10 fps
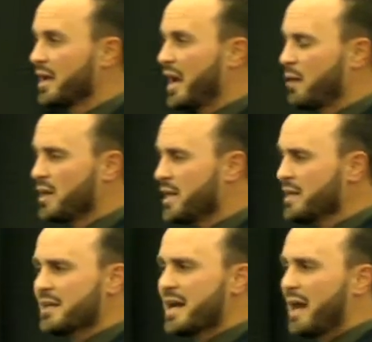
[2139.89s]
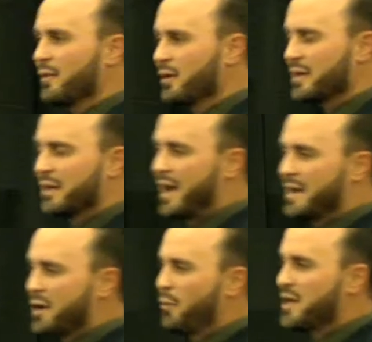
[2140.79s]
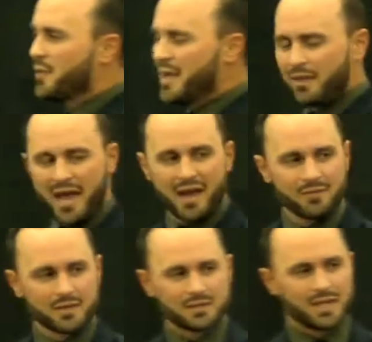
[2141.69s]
And we need to not look at, like, you know, we laugh, and